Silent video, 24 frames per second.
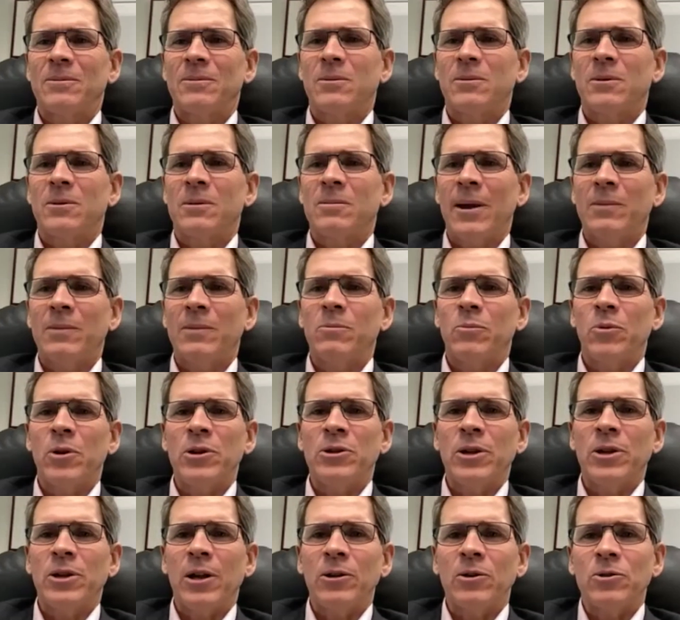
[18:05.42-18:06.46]
Well, Matt,
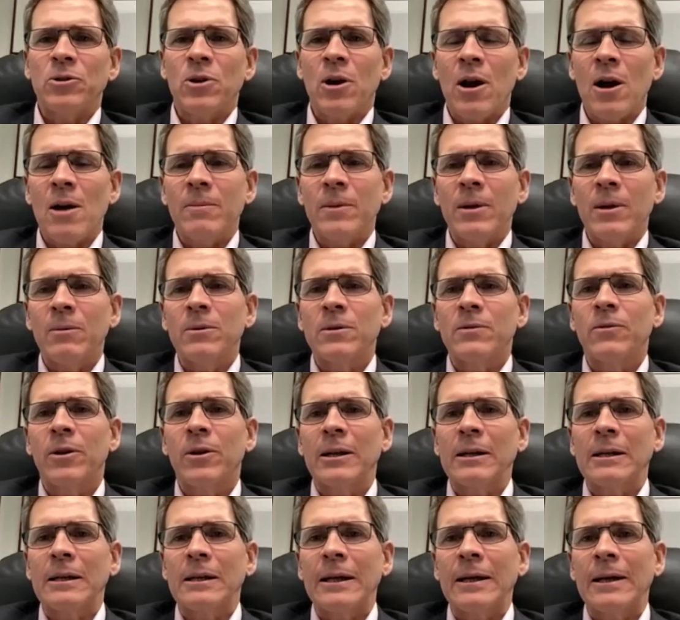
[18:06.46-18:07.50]
appreciate your time. That was
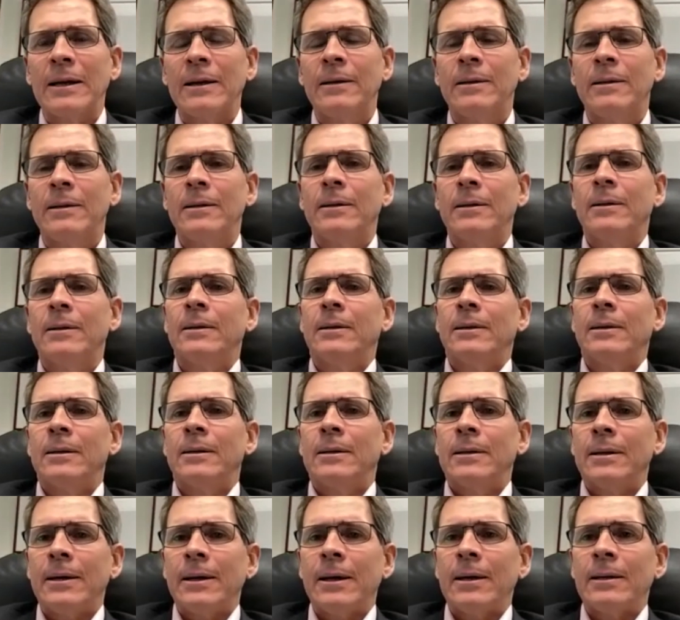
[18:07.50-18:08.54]
very clear.
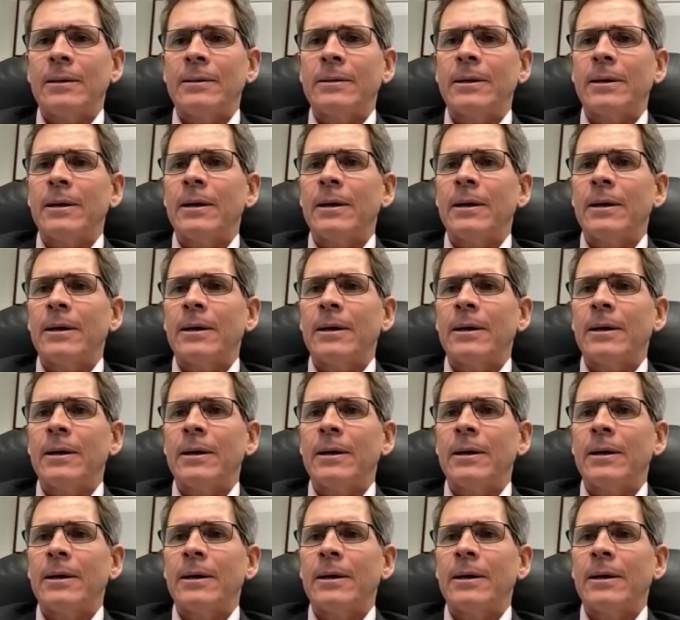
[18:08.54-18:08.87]
And